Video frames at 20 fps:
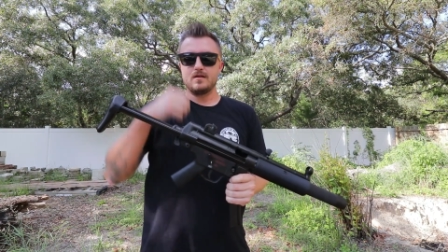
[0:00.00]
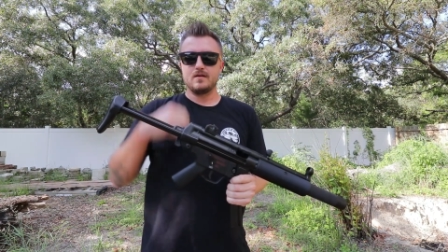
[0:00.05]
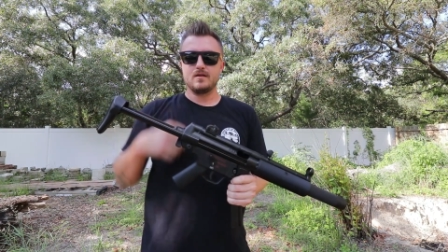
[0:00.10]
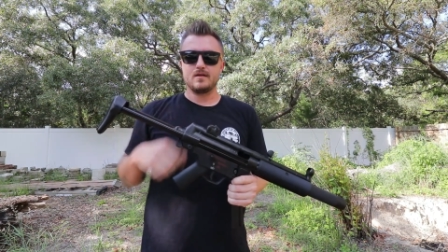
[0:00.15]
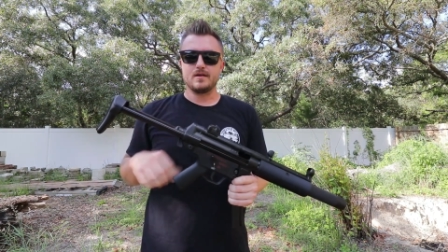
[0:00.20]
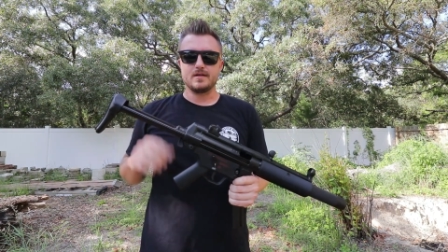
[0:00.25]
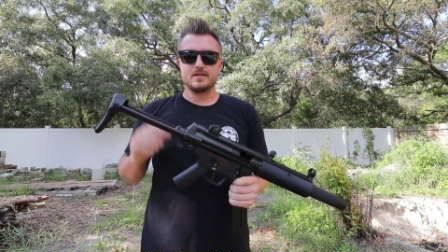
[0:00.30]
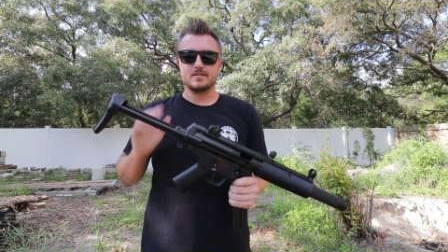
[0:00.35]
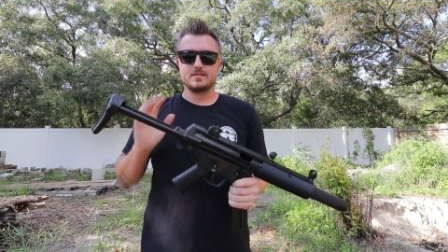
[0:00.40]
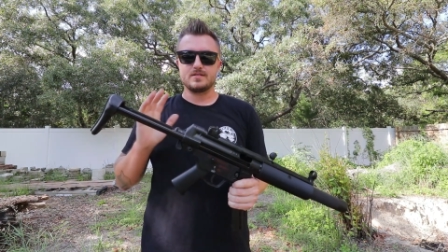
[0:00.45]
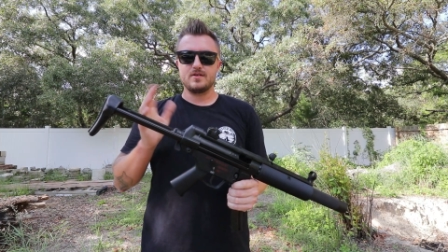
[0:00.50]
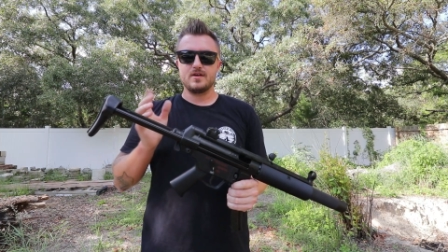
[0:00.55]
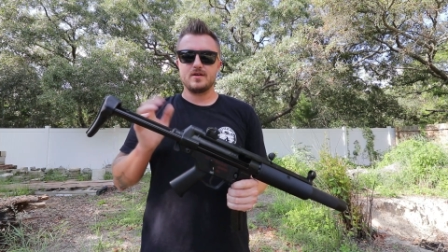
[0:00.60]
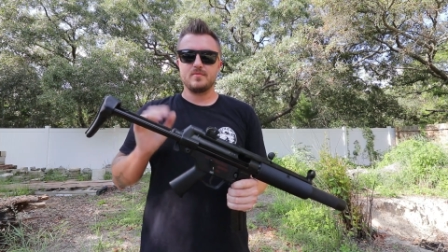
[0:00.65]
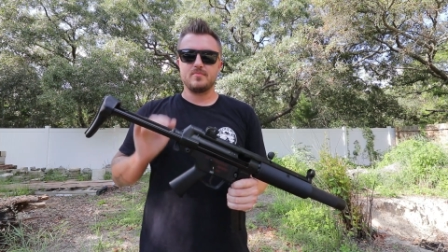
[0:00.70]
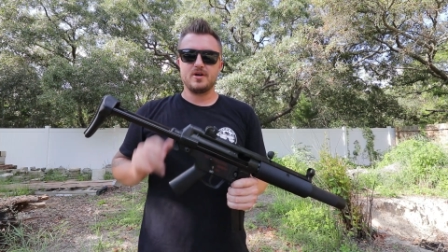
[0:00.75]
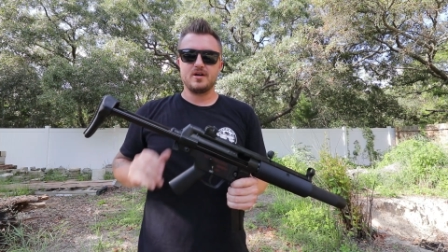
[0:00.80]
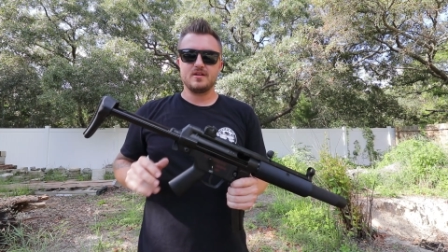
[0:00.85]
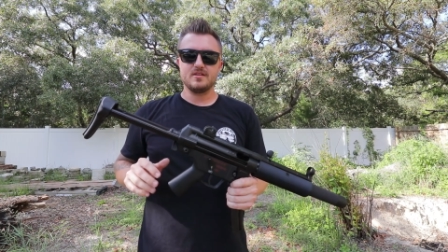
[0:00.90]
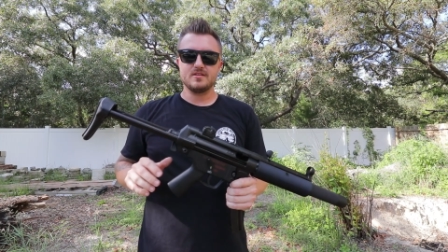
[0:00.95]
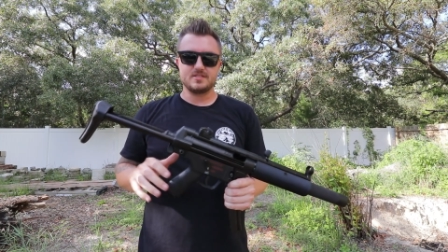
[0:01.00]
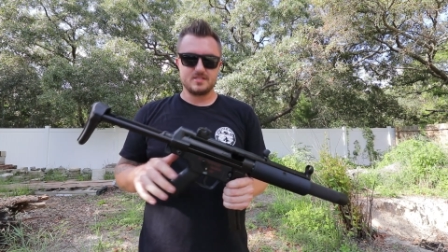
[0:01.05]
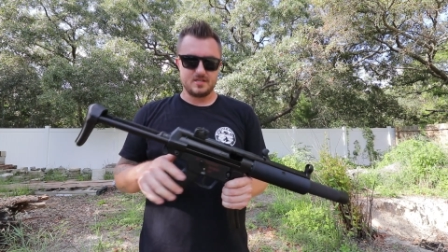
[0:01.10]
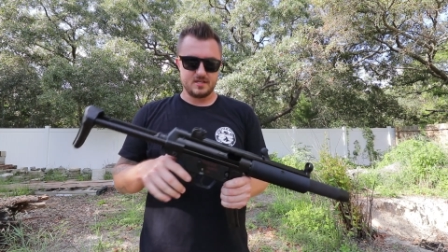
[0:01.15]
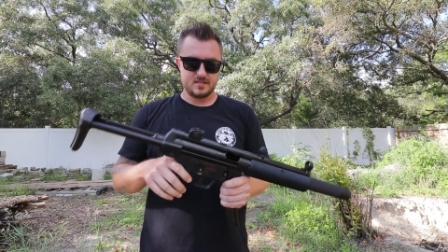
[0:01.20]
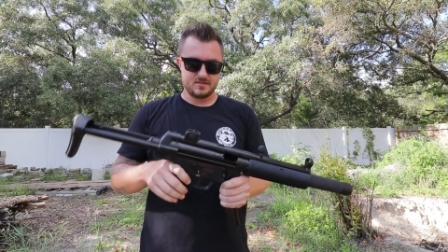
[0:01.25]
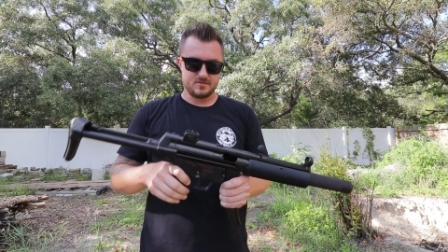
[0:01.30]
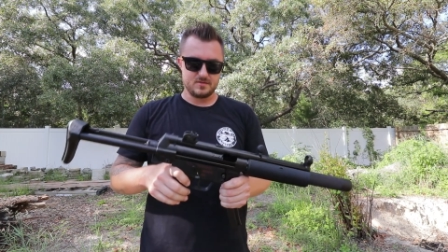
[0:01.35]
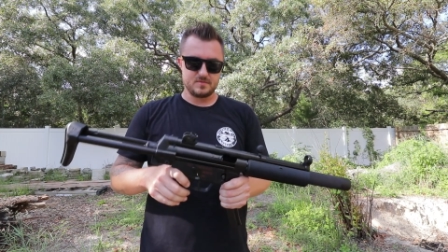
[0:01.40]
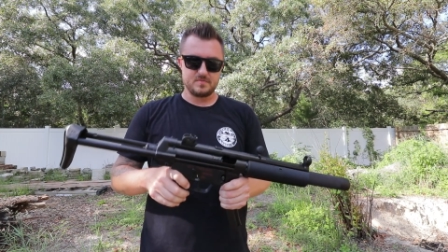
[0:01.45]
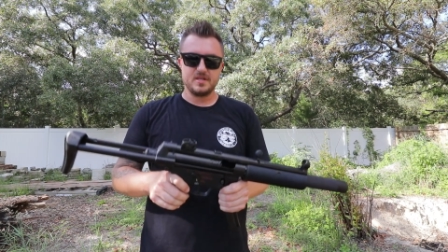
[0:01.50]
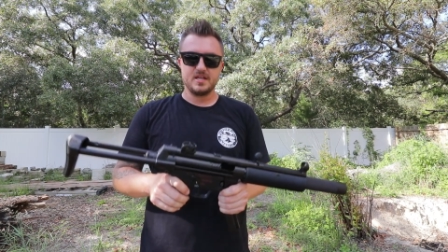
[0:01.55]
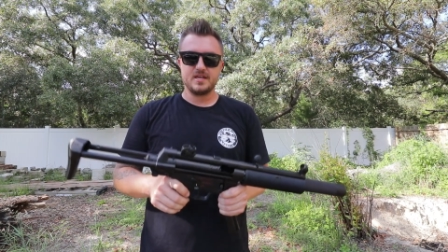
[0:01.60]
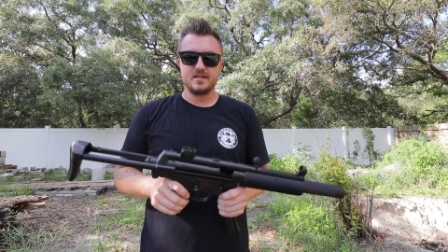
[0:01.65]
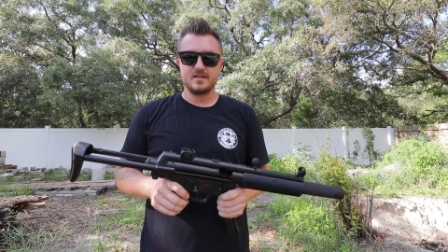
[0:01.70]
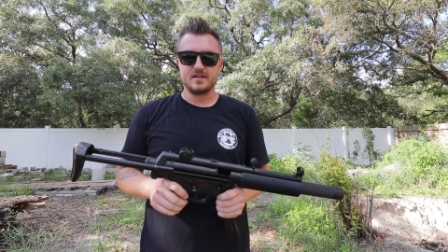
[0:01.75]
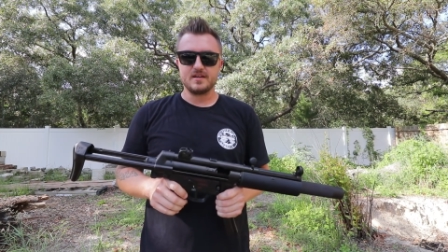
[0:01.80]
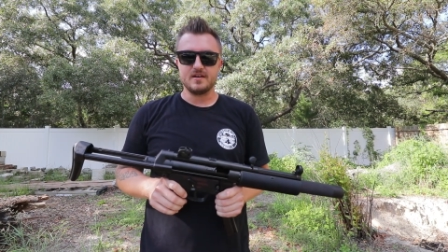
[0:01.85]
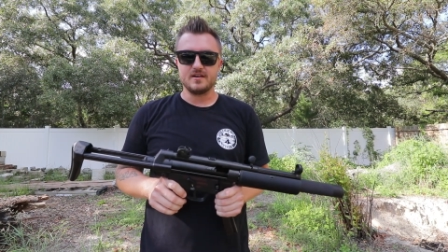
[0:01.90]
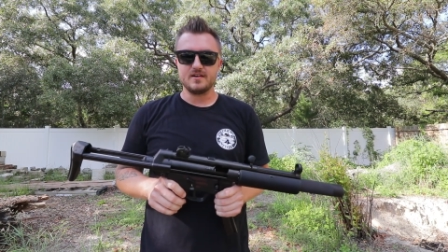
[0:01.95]
Alright, so I apologize. I was
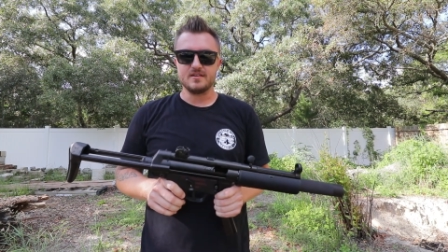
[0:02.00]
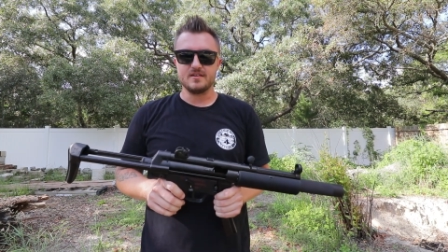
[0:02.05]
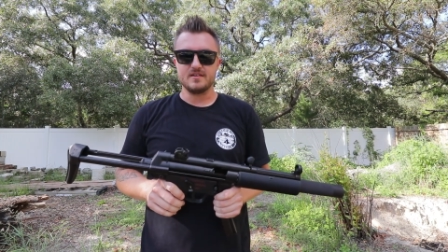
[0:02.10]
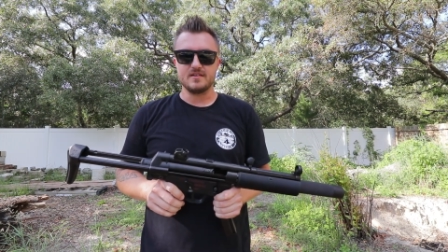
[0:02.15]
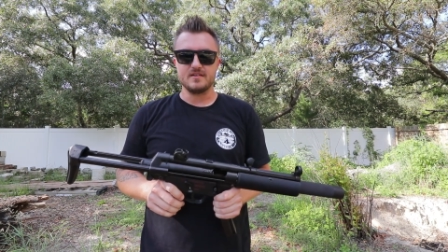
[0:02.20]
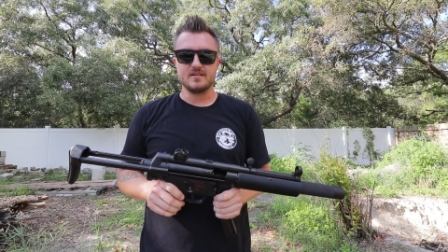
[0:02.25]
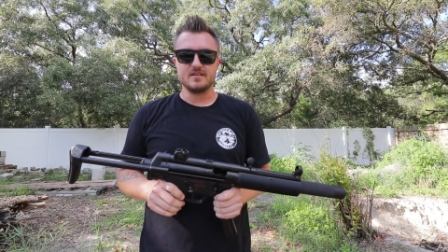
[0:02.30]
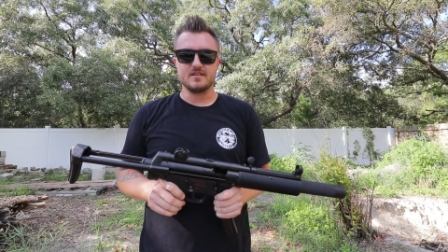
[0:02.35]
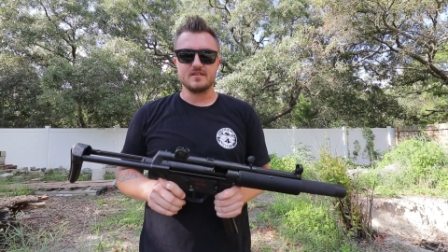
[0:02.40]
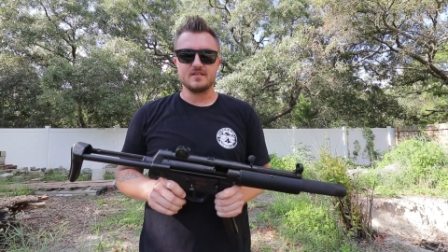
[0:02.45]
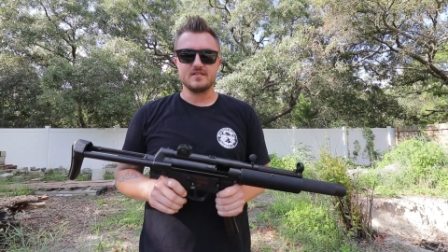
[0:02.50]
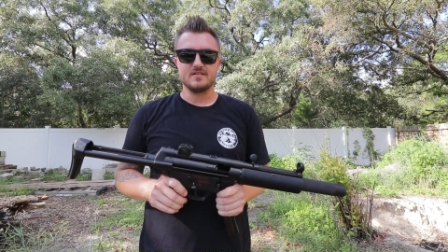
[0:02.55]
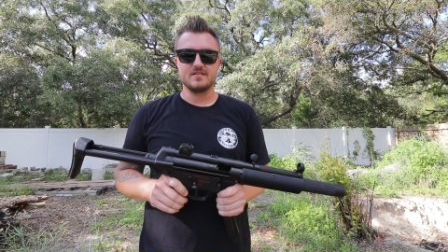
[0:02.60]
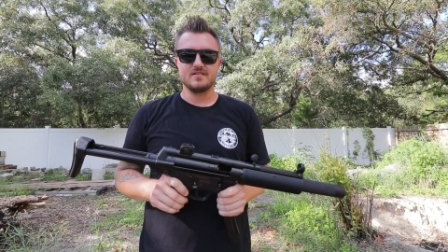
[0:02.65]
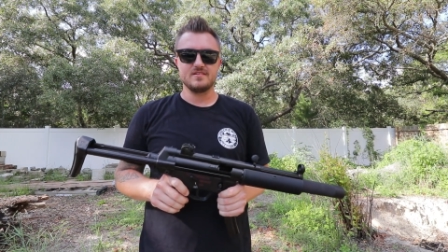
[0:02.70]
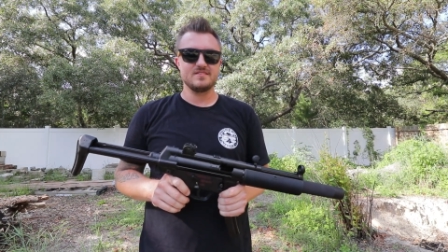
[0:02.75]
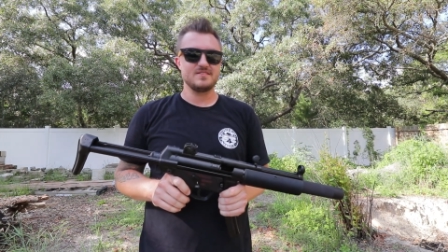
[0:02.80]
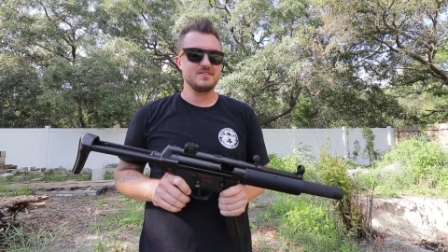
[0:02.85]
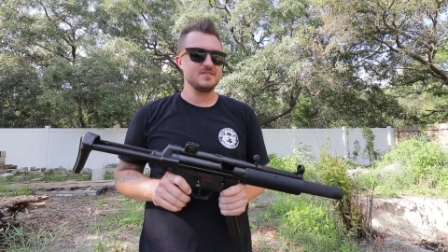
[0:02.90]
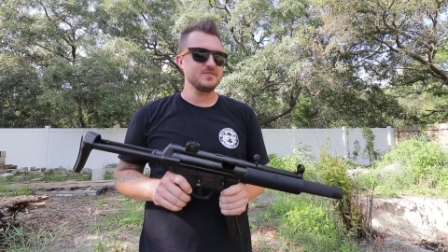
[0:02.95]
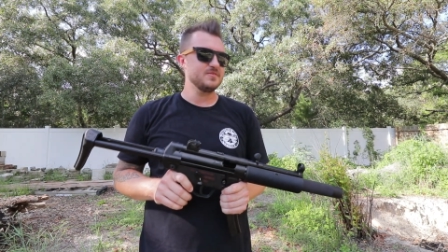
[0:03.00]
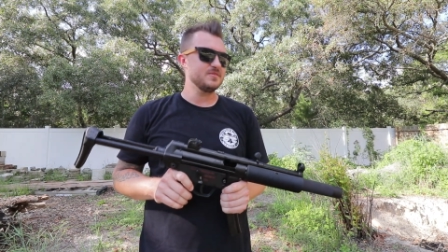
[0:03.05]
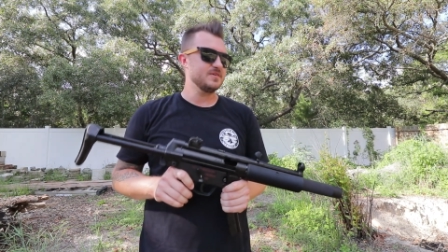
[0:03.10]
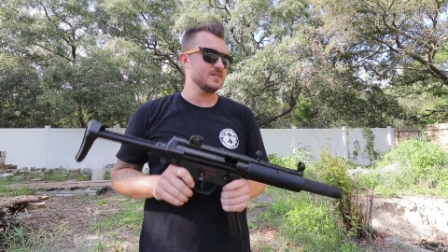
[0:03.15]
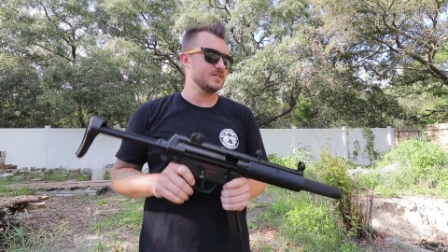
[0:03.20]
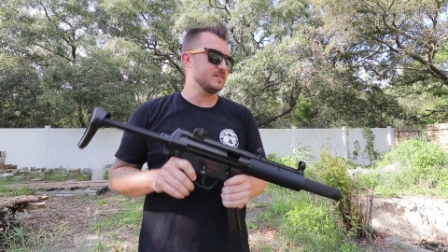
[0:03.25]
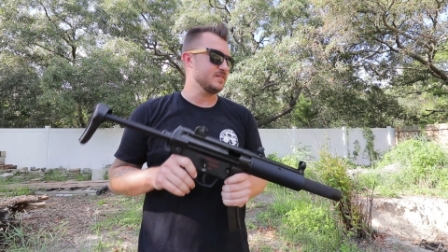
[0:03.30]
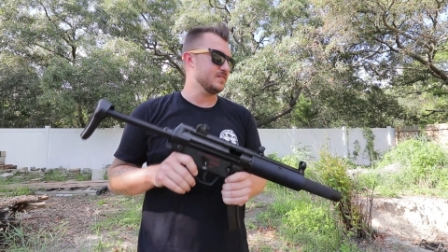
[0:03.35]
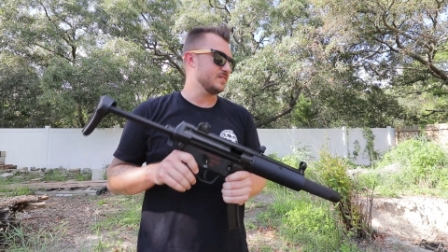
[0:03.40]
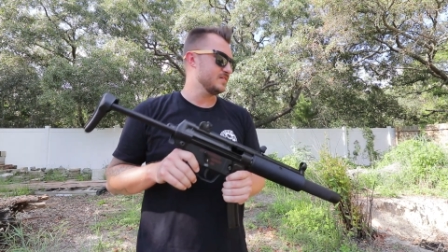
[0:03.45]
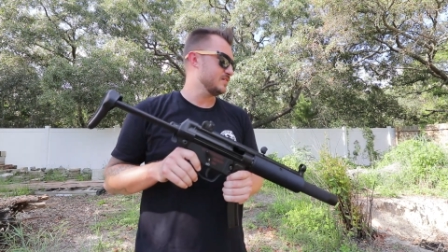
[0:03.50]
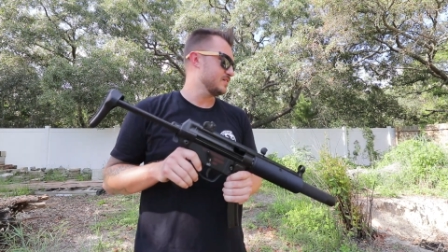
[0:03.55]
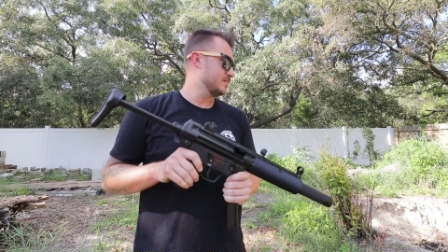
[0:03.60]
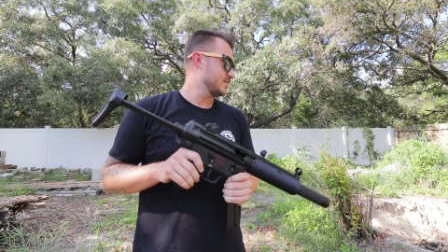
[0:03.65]
planning on uh, doing